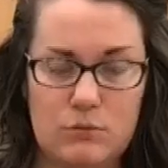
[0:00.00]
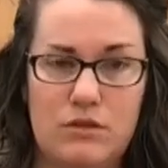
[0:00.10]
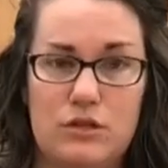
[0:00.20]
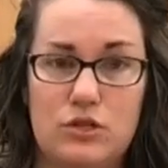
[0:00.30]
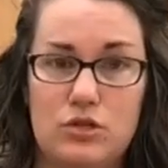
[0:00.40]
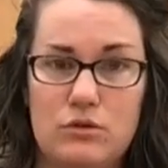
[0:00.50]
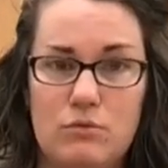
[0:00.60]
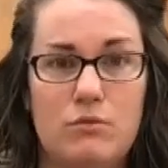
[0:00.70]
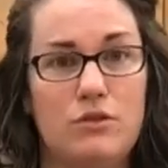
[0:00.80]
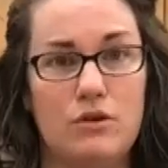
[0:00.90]
with the
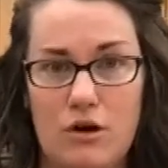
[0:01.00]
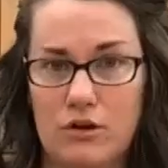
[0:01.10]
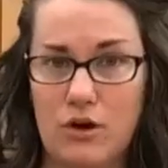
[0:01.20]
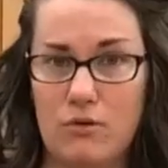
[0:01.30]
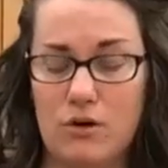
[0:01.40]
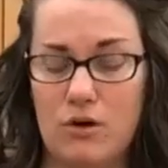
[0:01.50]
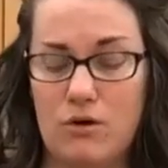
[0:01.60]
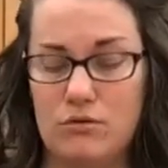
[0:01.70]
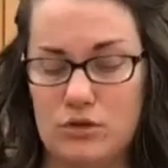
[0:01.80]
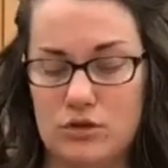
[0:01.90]

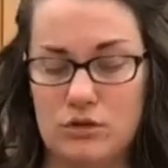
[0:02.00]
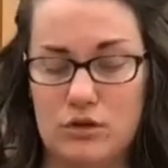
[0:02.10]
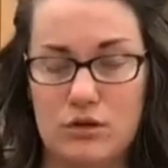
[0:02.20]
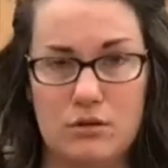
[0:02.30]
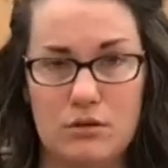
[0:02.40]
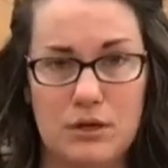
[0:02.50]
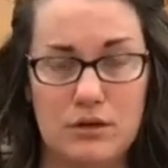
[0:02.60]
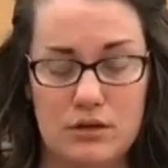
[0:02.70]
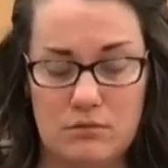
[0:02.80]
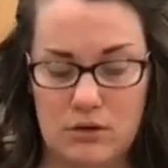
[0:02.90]
cocoa, the sugar, the
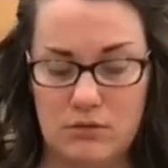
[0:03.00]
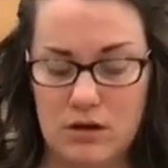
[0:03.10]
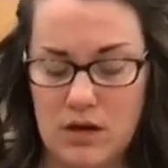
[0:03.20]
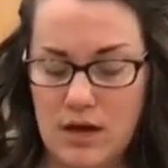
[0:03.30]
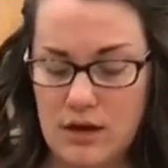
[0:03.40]
butter, and the milk.